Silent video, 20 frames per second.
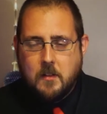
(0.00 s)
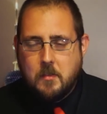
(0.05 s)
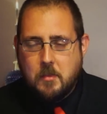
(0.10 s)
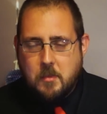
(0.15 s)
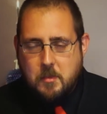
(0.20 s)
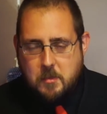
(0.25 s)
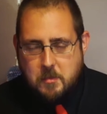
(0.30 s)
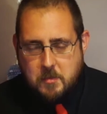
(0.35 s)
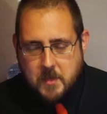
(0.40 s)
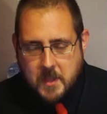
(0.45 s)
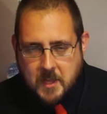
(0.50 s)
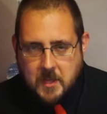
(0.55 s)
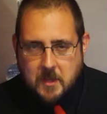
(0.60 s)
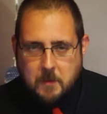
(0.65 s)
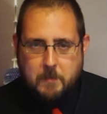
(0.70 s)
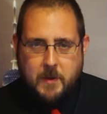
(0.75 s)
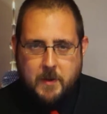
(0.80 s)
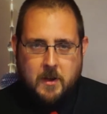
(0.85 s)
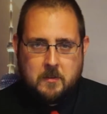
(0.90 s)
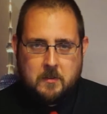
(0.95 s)
Think
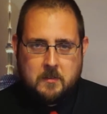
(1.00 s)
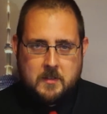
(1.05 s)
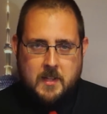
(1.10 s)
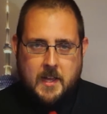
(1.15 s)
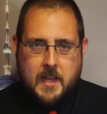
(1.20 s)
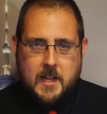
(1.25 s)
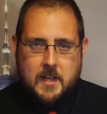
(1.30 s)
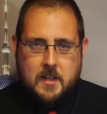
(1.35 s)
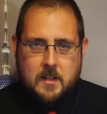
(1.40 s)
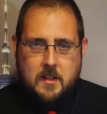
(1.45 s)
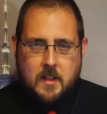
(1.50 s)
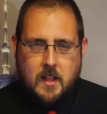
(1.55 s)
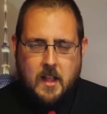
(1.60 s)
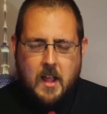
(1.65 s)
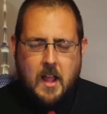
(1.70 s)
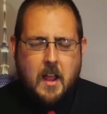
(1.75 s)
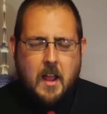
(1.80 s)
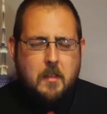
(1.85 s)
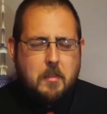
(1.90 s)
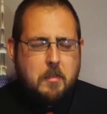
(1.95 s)
about that.
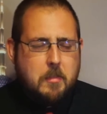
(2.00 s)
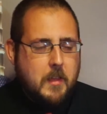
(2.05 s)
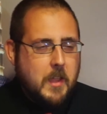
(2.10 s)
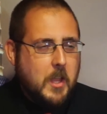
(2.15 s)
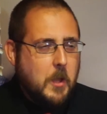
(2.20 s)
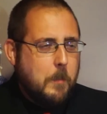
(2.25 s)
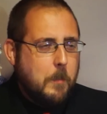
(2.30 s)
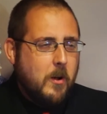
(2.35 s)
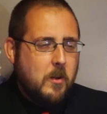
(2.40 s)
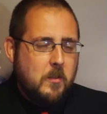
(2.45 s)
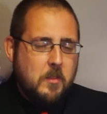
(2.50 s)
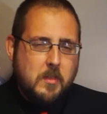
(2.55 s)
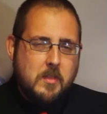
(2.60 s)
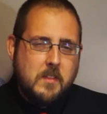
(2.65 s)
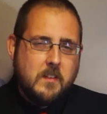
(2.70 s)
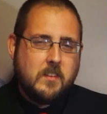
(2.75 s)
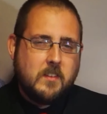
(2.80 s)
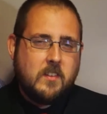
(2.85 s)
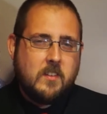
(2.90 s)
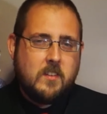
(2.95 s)
Think
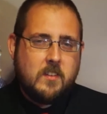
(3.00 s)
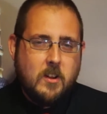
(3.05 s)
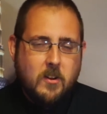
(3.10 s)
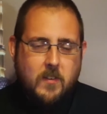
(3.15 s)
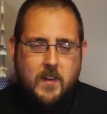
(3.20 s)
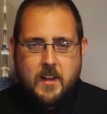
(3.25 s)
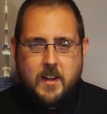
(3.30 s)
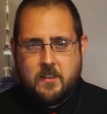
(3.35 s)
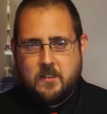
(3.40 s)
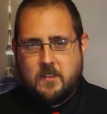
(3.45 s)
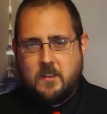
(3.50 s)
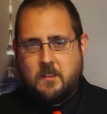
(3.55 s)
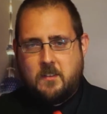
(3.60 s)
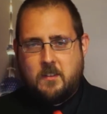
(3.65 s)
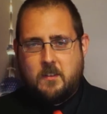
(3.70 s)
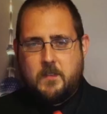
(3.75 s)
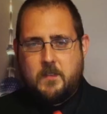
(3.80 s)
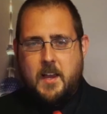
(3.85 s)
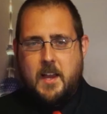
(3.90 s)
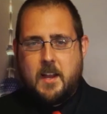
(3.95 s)
about the
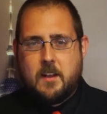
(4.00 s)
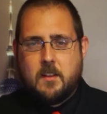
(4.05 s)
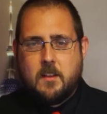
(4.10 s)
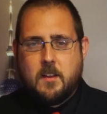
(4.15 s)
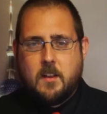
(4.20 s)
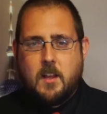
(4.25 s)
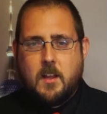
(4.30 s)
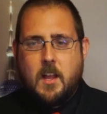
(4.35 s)
seriousness of that.